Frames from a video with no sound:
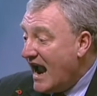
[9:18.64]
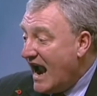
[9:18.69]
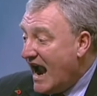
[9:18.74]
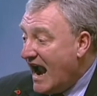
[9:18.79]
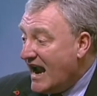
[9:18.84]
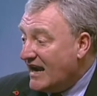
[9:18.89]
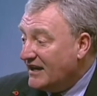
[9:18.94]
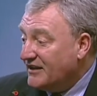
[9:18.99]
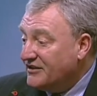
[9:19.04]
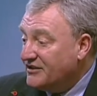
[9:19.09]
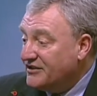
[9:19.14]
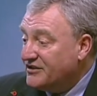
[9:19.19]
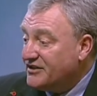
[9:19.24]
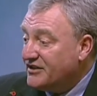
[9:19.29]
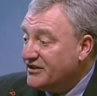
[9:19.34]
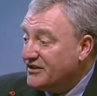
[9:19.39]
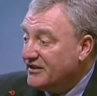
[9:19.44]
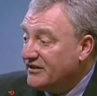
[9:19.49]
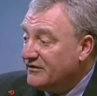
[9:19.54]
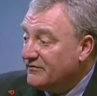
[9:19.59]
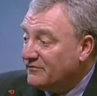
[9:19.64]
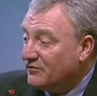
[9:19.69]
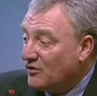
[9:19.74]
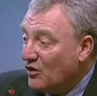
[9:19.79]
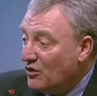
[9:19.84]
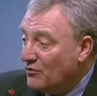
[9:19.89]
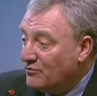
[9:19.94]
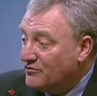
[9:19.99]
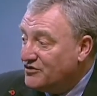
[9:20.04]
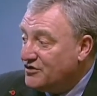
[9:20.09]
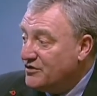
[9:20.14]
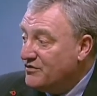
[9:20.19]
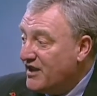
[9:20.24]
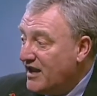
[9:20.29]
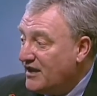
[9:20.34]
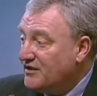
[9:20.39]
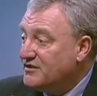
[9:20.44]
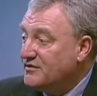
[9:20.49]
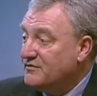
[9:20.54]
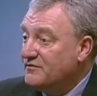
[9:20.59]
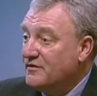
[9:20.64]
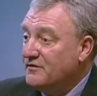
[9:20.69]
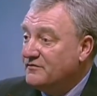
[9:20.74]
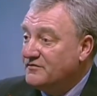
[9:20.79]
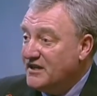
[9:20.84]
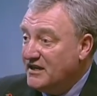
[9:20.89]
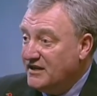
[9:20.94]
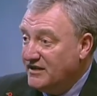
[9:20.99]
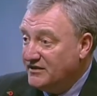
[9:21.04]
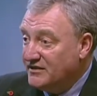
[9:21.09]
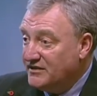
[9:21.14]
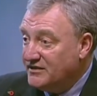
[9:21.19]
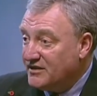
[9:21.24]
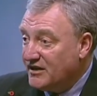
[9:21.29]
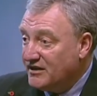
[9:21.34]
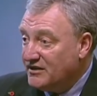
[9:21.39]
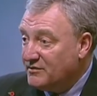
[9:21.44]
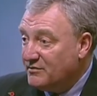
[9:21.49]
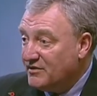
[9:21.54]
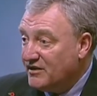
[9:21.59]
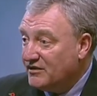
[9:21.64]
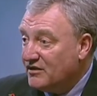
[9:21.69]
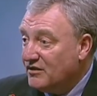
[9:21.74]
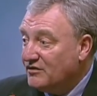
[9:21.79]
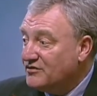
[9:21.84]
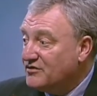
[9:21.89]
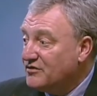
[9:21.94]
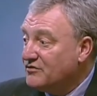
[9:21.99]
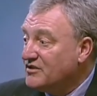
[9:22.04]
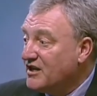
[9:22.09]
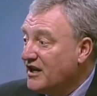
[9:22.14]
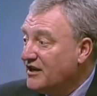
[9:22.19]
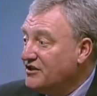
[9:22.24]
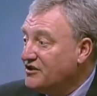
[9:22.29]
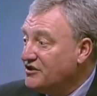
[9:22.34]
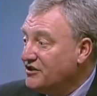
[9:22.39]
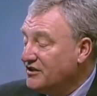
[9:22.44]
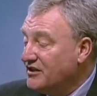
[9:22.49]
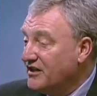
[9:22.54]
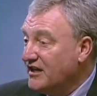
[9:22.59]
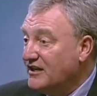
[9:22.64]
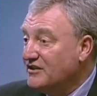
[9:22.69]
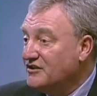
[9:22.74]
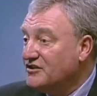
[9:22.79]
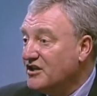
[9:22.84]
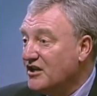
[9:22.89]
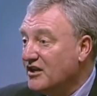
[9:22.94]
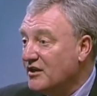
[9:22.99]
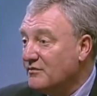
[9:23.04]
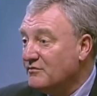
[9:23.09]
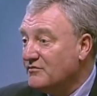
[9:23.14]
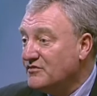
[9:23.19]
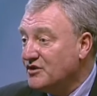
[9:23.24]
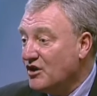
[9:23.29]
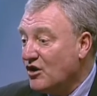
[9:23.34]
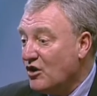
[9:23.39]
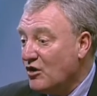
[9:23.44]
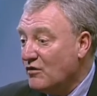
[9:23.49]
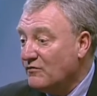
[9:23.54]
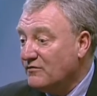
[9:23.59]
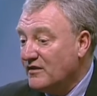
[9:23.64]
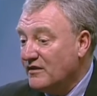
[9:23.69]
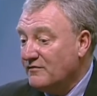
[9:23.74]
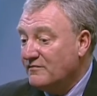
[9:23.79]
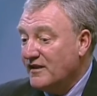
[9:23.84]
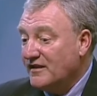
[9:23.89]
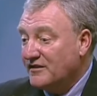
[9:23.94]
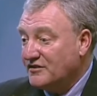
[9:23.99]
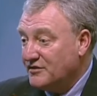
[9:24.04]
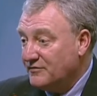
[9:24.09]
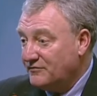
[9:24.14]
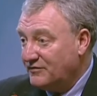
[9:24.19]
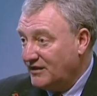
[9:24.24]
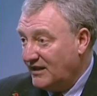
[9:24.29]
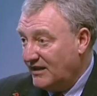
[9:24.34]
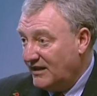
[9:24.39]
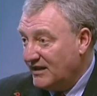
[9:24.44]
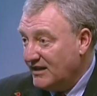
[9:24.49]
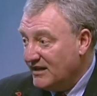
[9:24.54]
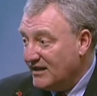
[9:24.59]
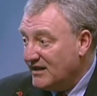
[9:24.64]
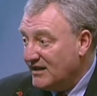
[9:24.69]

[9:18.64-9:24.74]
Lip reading: And from 2015, there's going to be a consultation in terms of effectively